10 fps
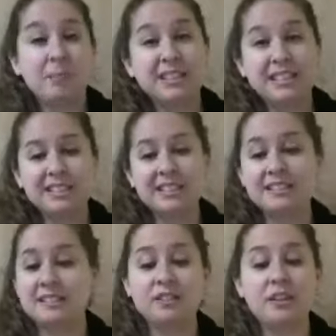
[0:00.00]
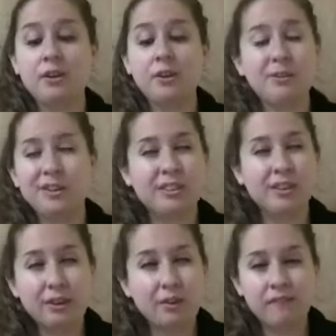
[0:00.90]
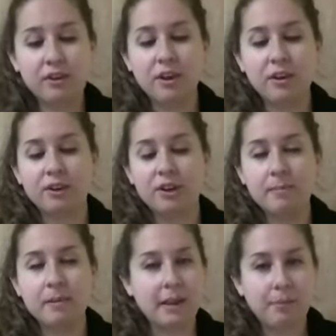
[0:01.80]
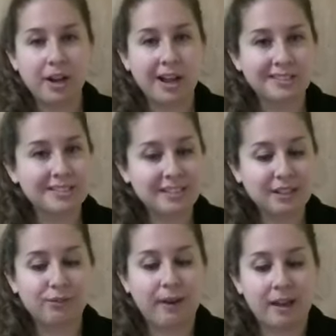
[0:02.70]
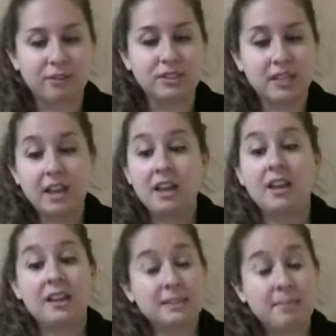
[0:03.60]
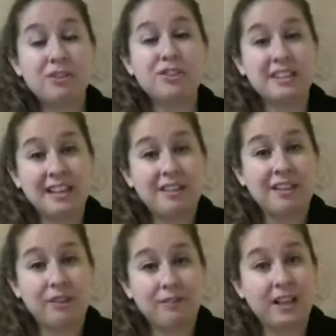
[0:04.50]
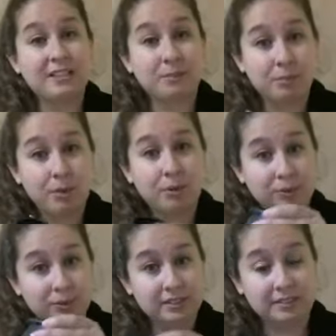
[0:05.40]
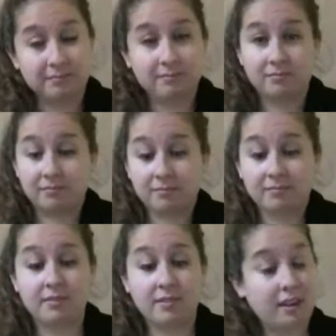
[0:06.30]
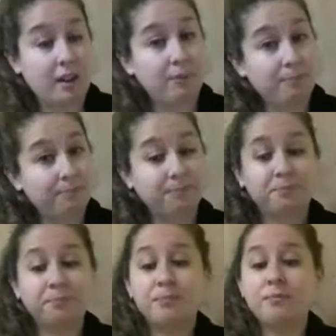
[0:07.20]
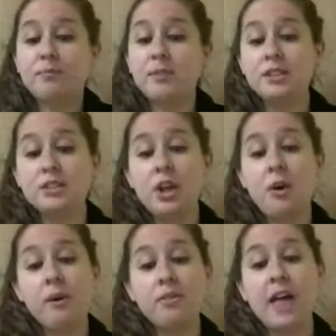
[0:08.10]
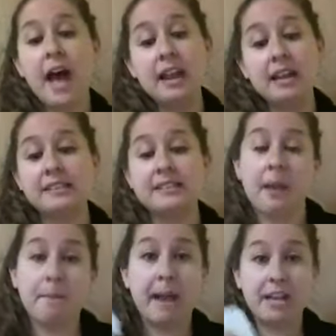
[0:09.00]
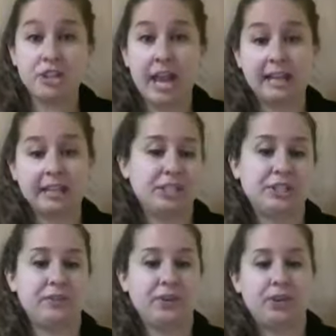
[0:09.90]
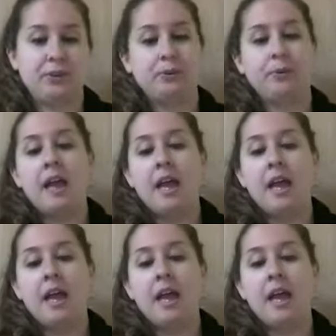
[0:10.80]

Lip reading: but this is, there, you never know. There could be leprechauns still around, especially now that you've got some gold, you know? So that is my challenge for you